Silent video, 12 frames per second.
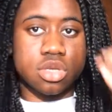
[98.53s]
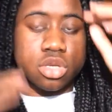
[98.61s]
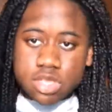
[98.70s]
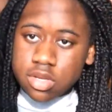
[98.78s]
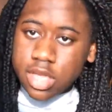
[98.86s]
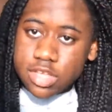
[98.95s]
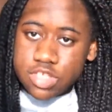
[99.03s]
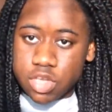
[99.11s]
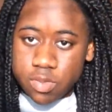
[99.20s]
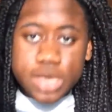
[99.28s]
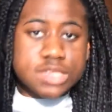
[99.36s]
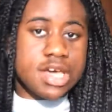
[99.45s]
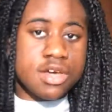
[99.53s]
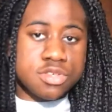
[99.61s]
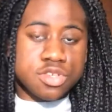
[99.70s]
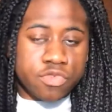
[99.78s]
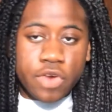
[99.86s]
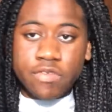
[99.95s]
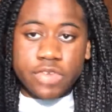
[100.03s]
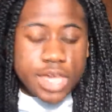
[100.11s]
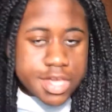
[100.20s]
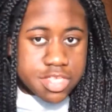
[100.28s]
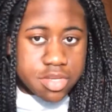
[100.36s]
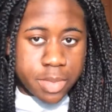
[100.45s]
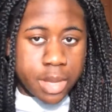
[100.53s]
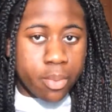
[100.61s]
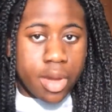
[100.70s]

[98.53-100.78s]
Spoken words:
do like 2 pigtails to roughly estimate